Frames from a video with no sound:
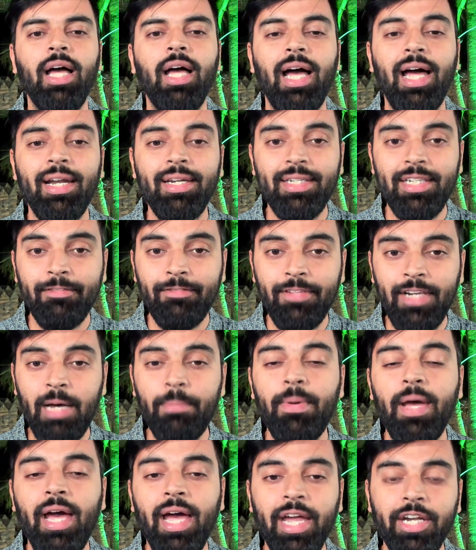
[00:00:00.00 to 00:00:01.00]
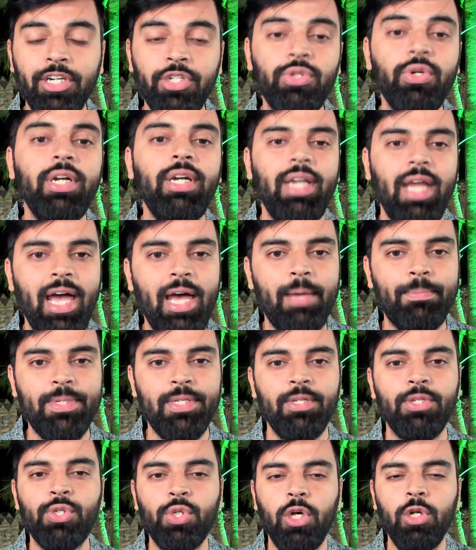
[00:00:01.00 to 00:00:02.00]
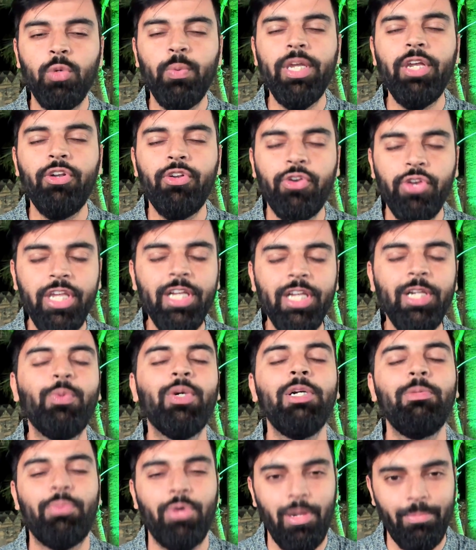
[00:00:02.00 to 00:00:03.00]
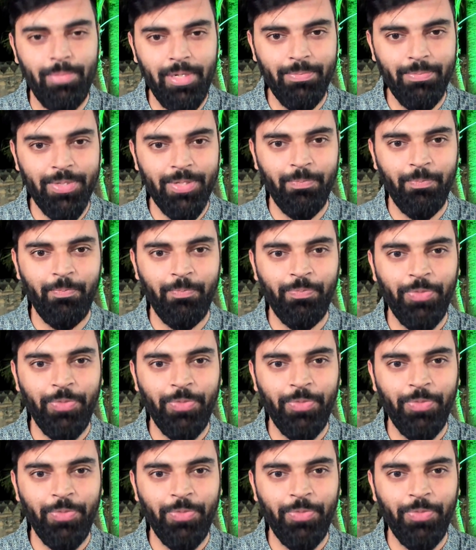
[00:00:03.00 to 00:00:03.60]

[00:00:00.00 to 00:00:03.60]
and develop Android apps solving real-world problems.